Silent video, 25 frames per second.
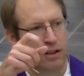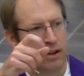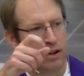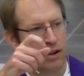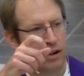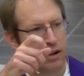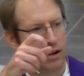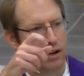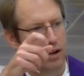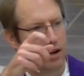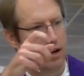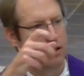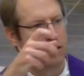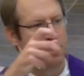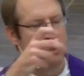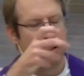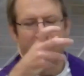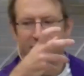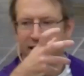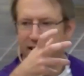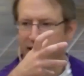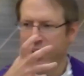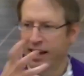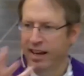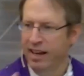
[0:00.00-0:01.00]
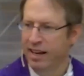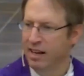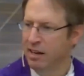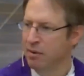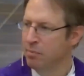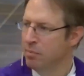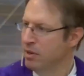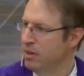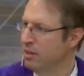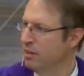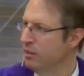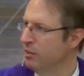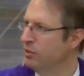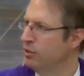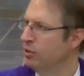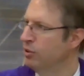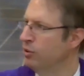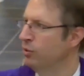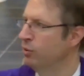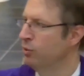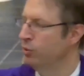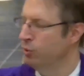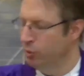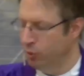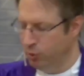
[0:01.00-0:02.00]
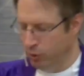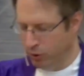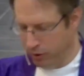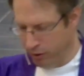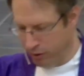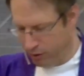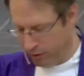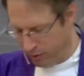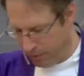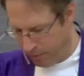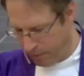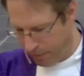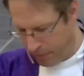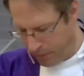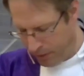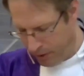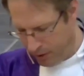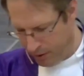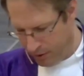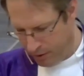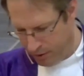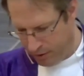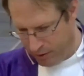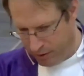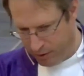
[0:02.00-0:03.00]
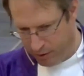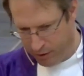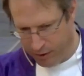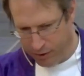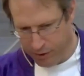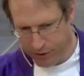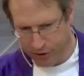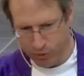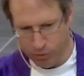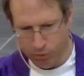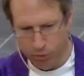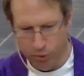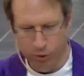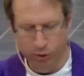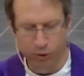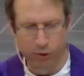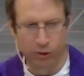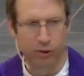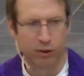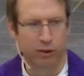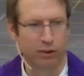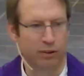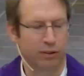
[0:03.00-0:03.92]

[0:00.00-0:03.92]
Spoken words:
And then he came into this world,